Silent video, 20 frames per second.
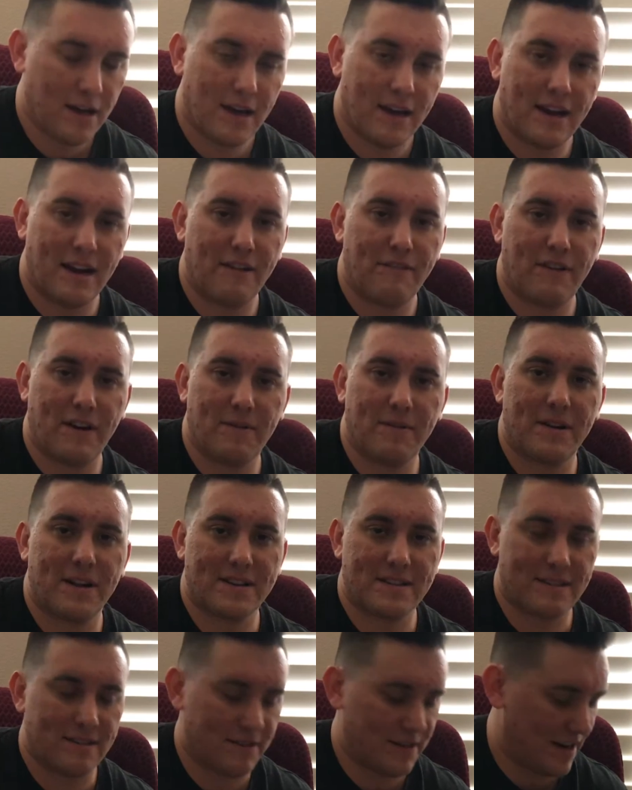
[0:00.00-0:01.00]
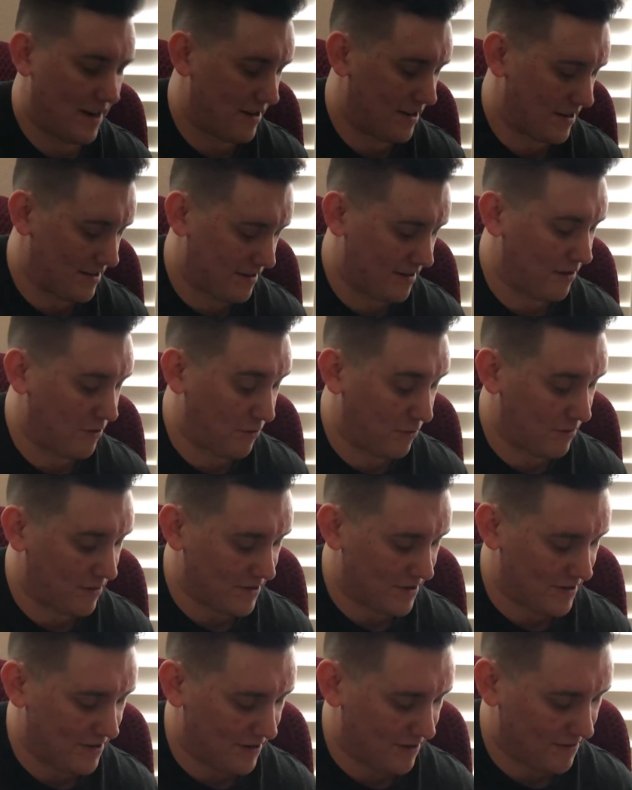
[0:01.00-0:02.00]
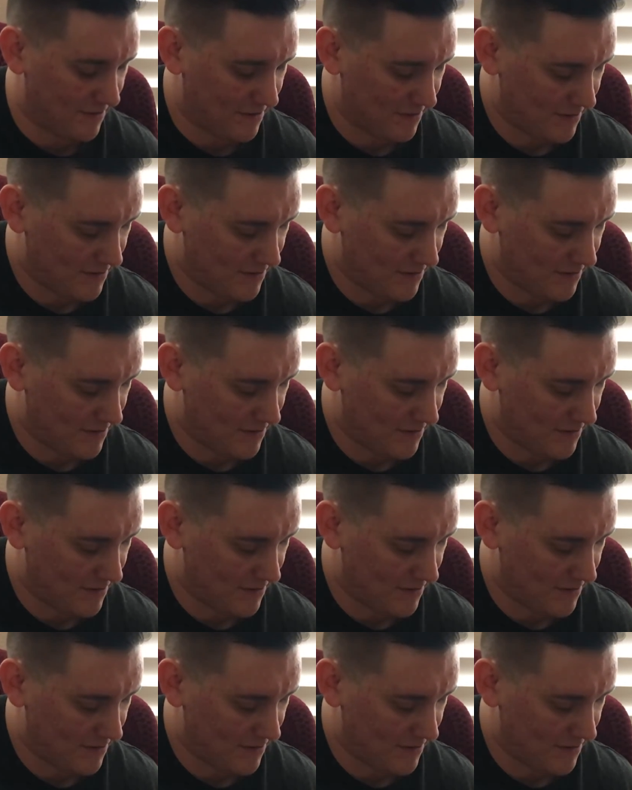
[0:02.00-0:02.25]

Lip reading: And I find when I slow down it, of course, you know,